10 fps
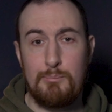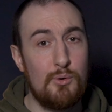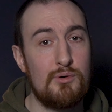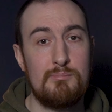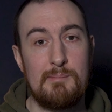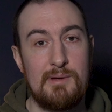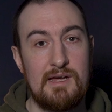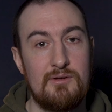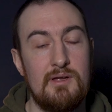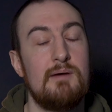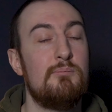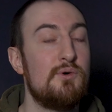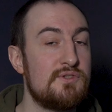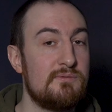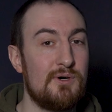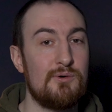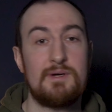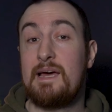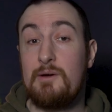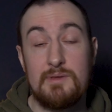poke my bell, and most of all,
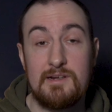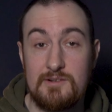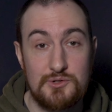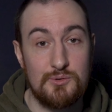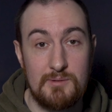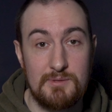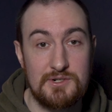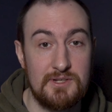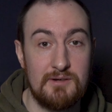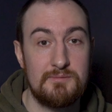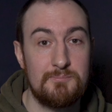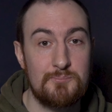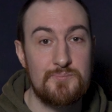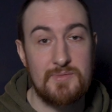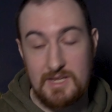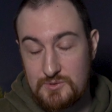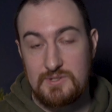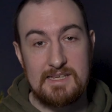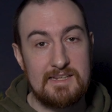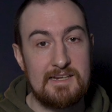get out there and show them your stuff. I'll
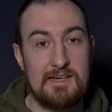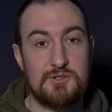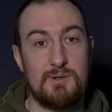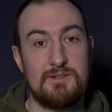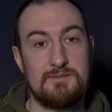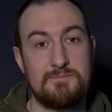see you in the next one.